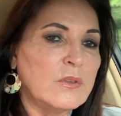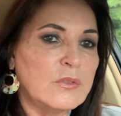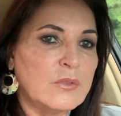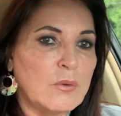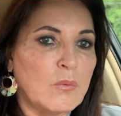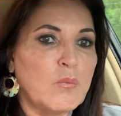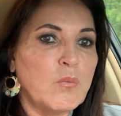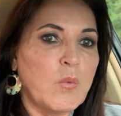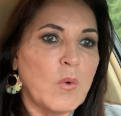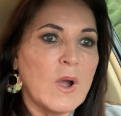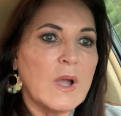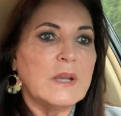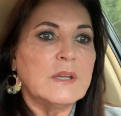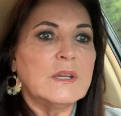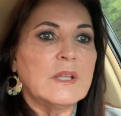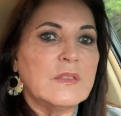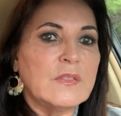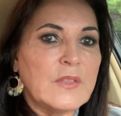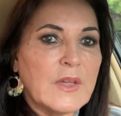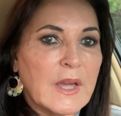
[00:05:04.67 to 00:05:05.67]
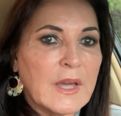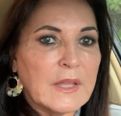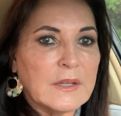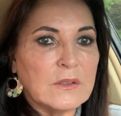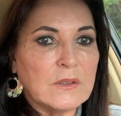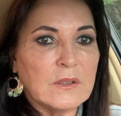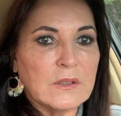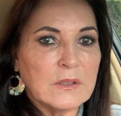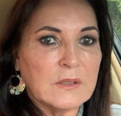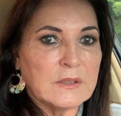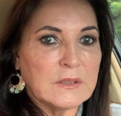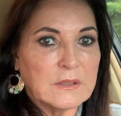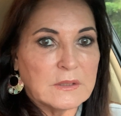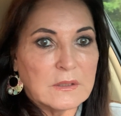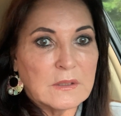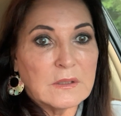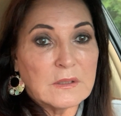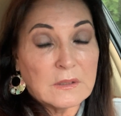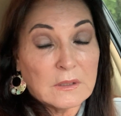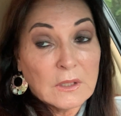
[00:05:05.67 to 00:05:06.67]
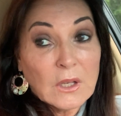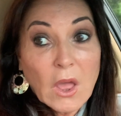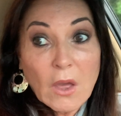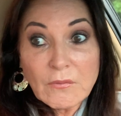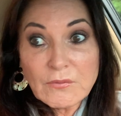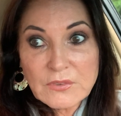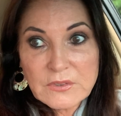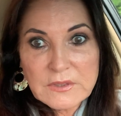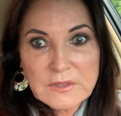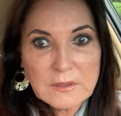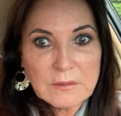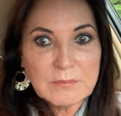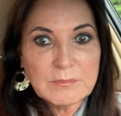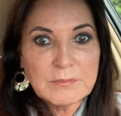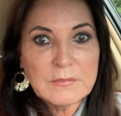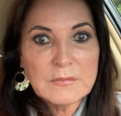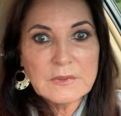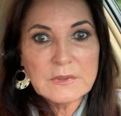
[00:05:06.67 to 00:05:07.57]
the one that loves them.